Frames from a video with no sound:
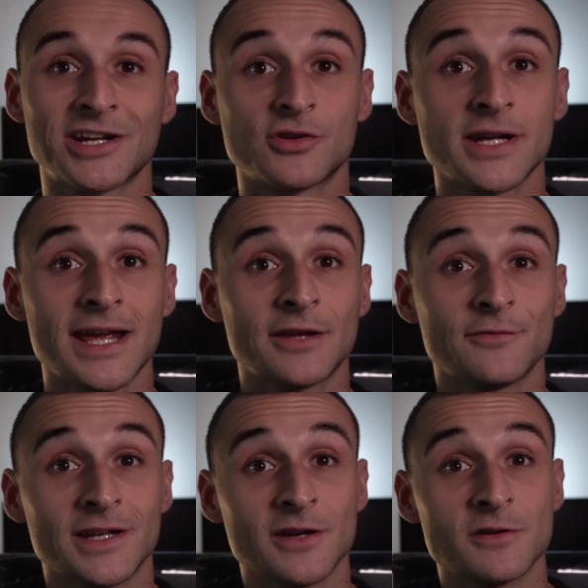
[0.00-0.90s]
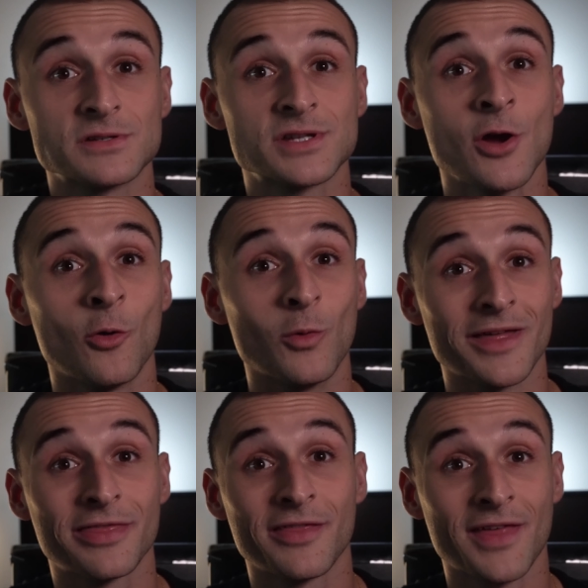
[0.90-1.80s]
and creating videos
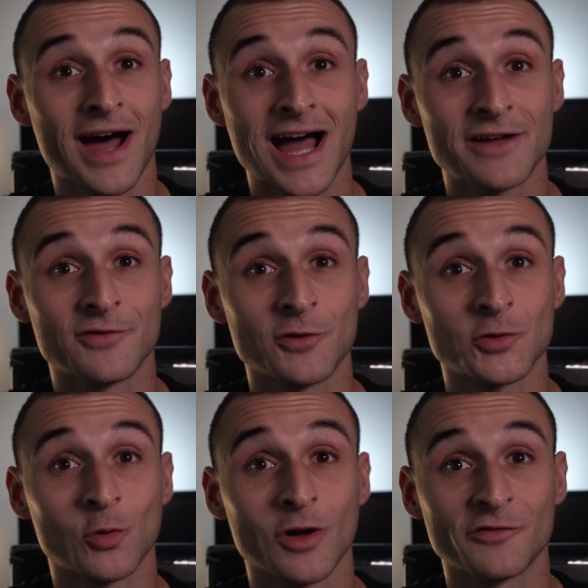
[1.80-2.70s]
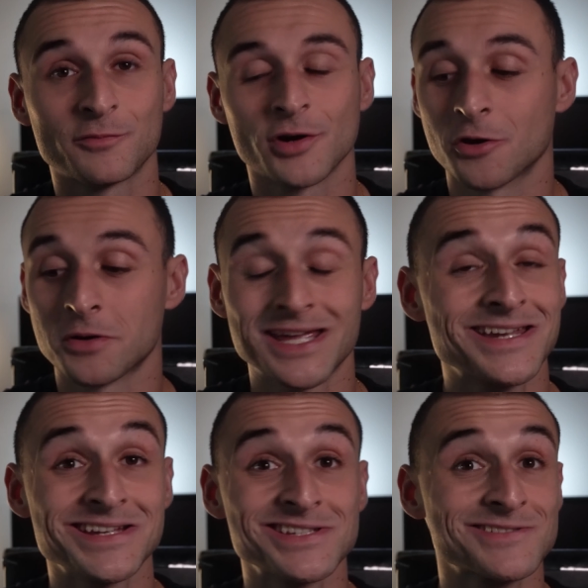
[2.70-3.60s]
with the iPhone 12 Pro. It
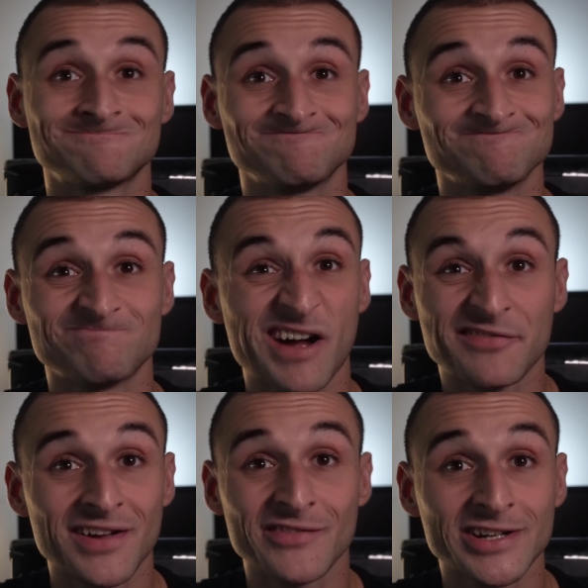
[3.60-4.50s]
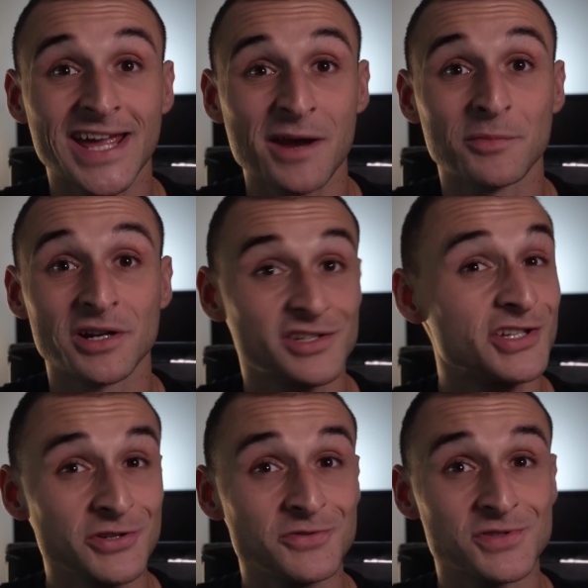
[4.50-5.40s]
is my favorite camera to
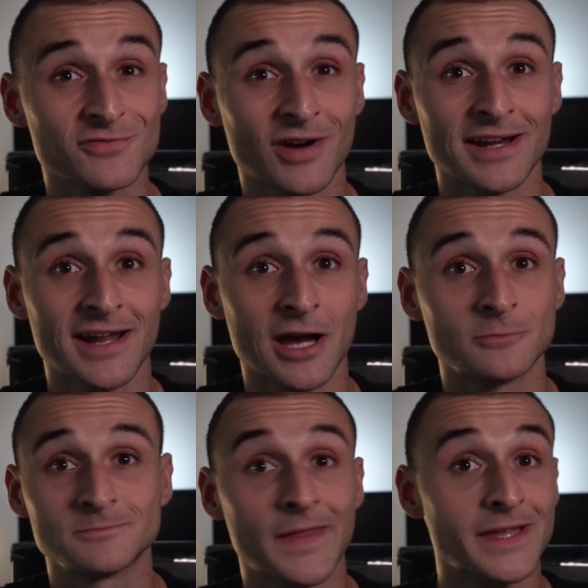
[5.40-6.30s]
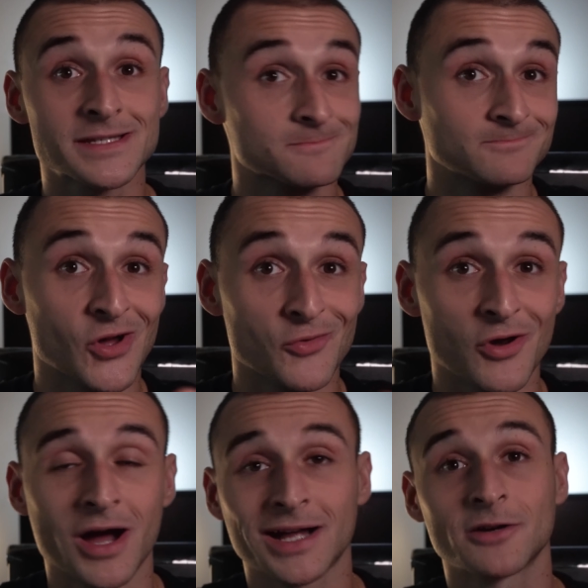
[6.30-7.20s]
use right now. And that's no
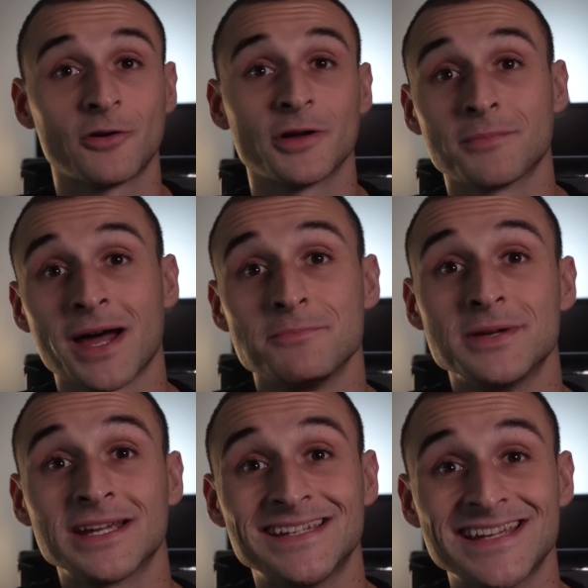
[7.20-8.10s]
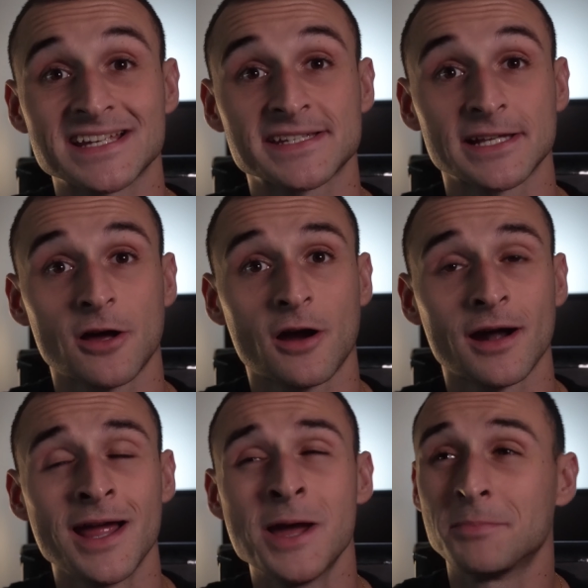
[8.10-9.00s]
knock on my big
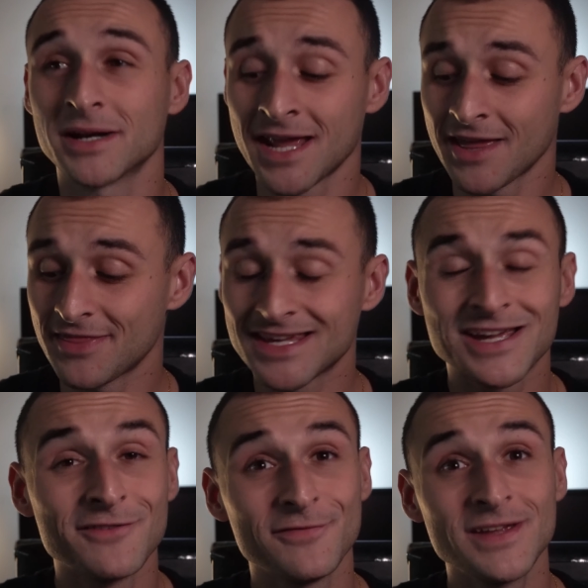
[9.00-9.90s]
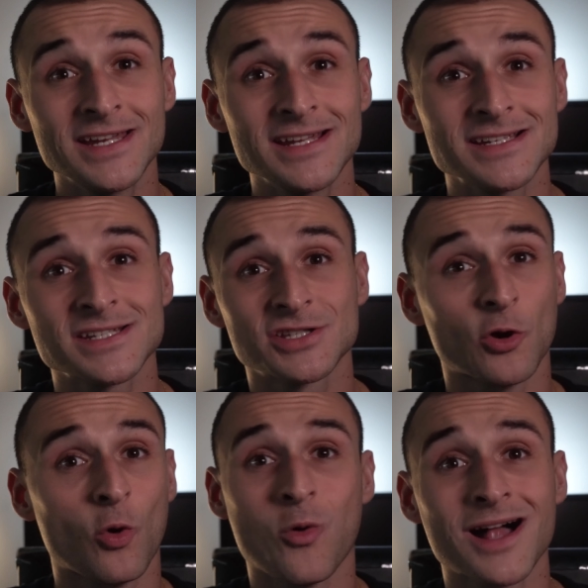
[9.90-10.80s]
DSLR, but the convenience to
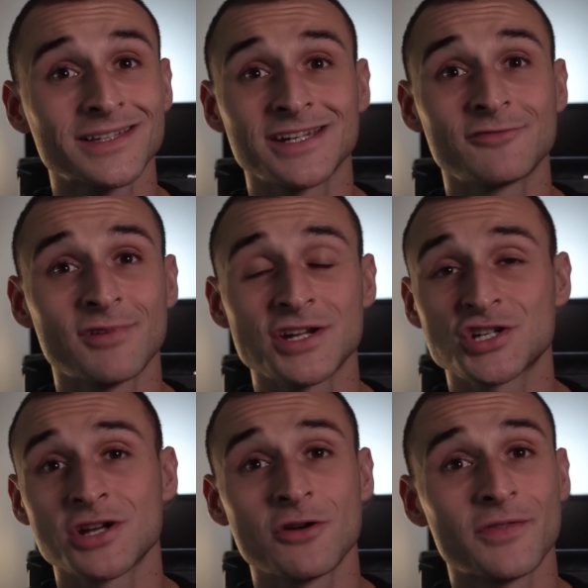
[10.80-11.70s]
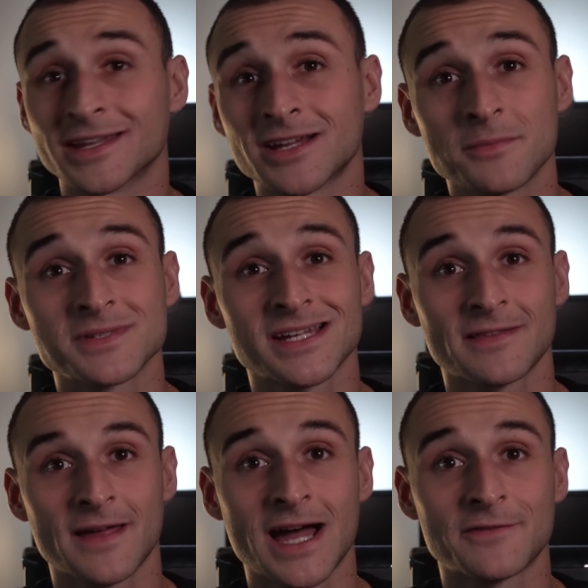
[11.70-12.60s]
quality ratio that comes out
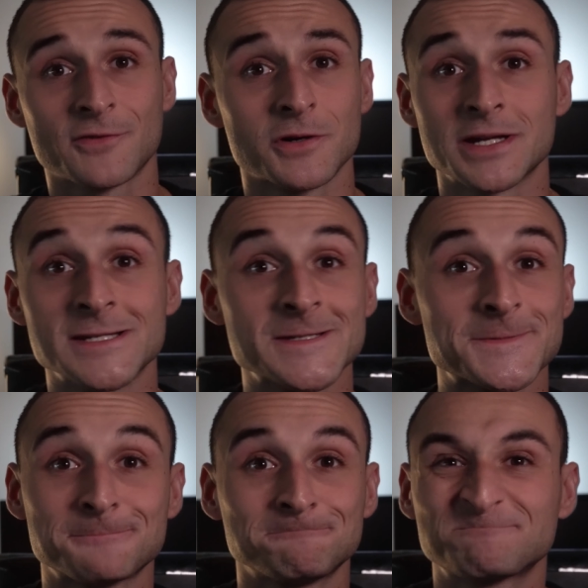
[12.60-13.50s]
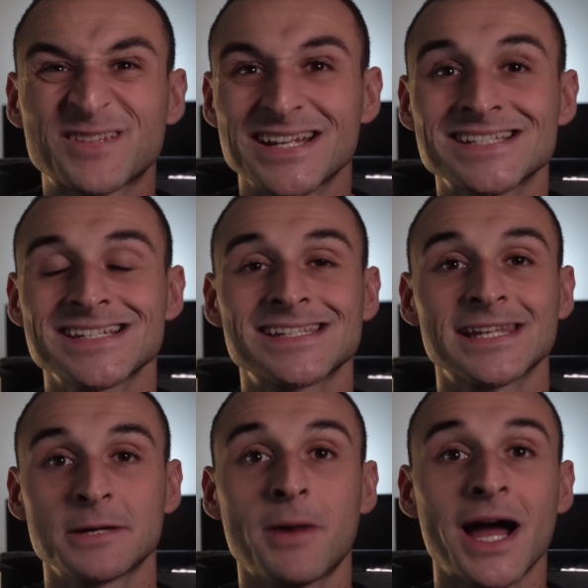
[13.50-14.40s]
of the iPhone is
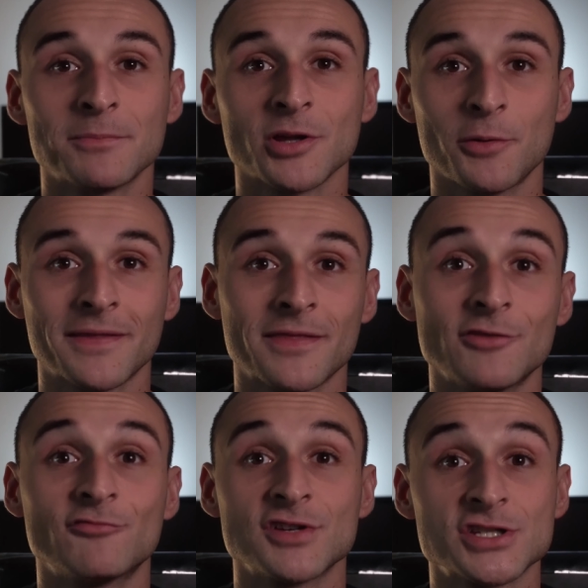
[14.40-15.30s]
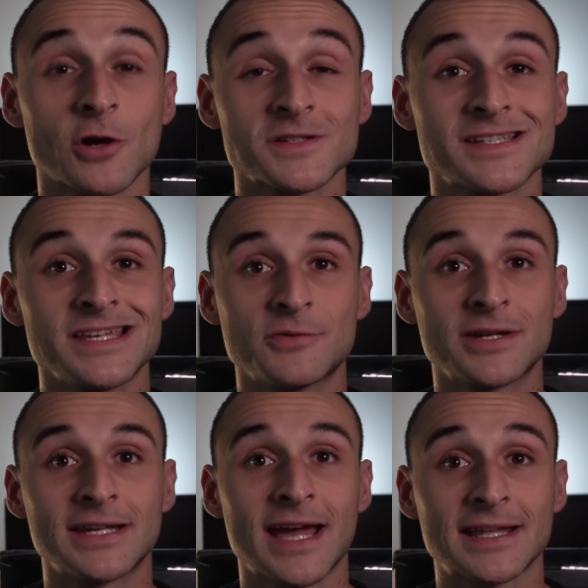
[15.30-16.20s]
consistently mind-blowing, the results that you
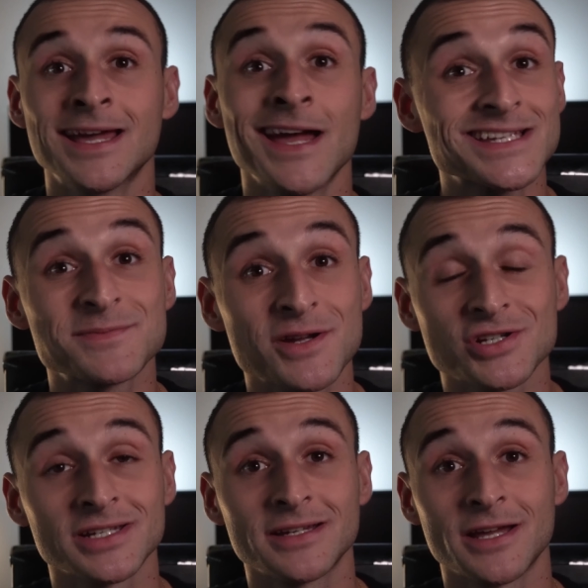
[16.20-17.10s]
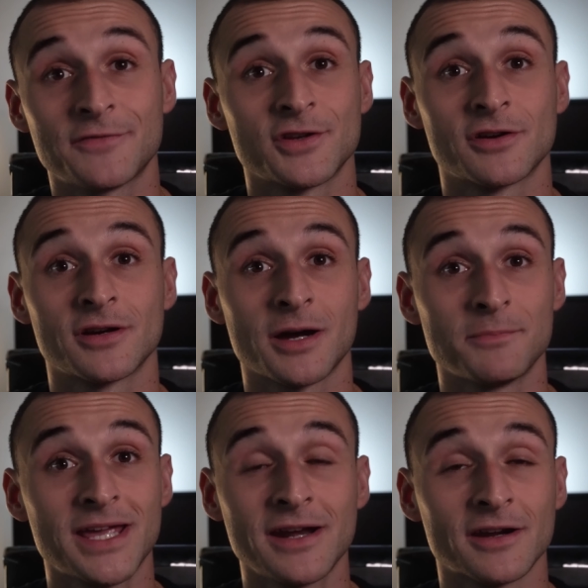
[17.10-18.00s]
can get, especially if you're a
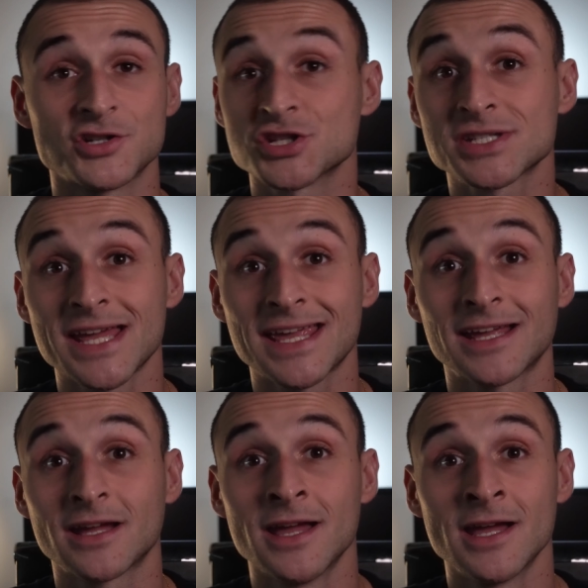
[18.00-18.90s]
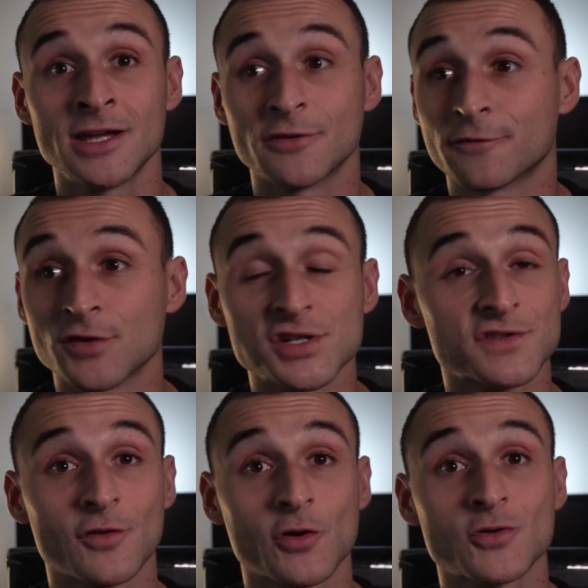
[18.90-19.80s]
beginner just taking your first
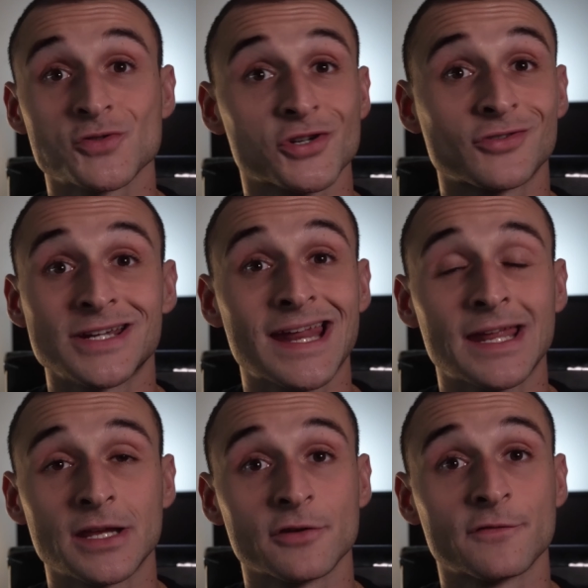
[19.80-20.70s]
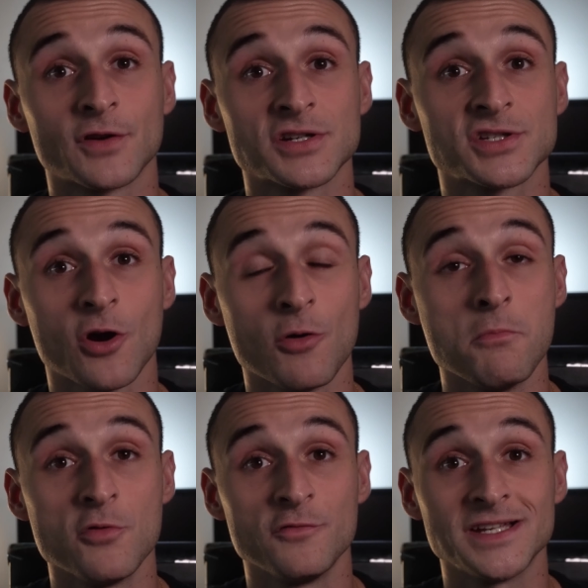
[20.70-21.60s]
photos or creating your first home
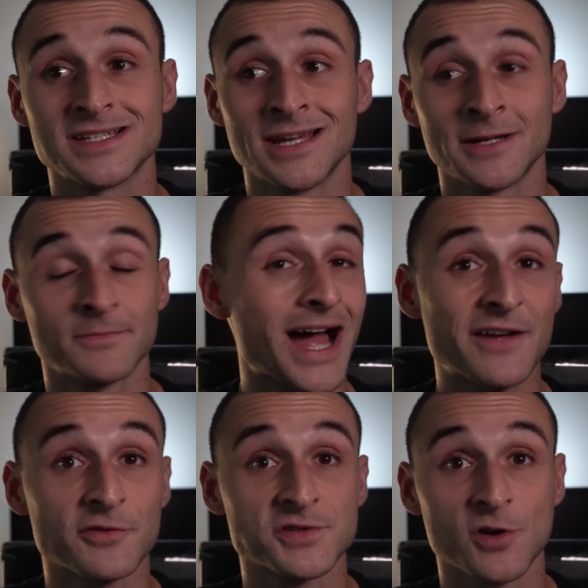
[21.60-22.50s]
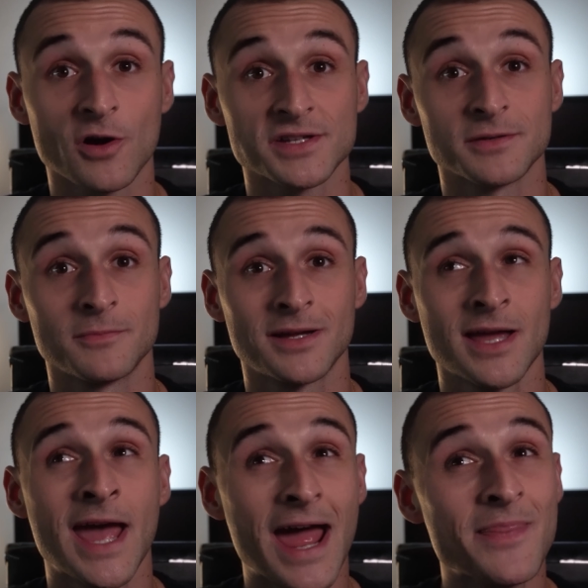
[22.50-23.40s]
movies. The iPhone's awesome.
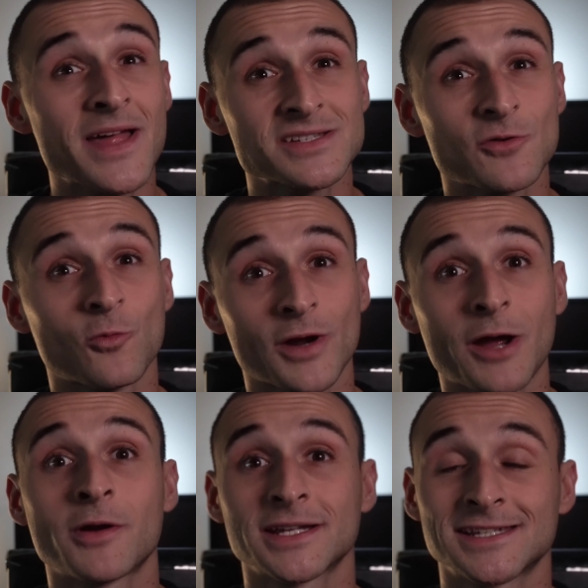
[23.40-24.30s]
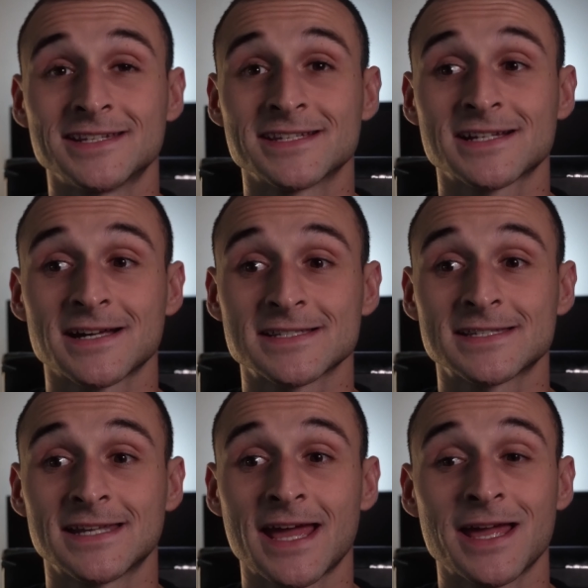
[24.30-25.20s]
And that's what I wanted to discuss
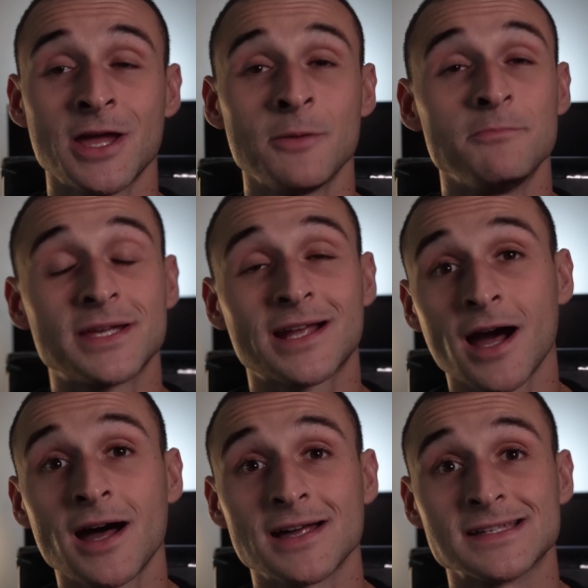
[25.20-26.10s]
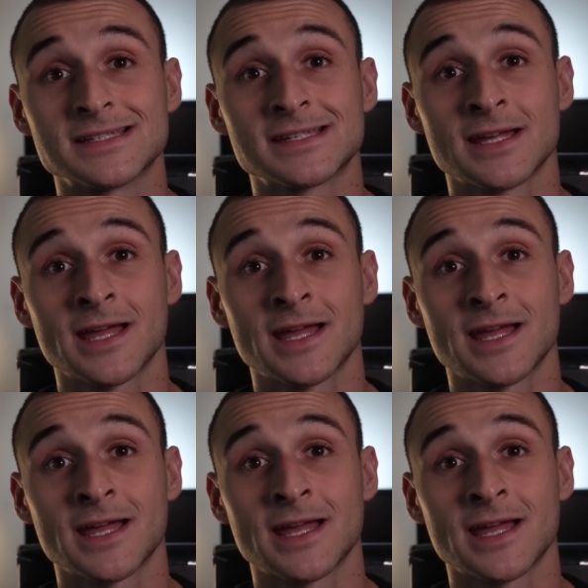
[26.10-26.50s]
today, because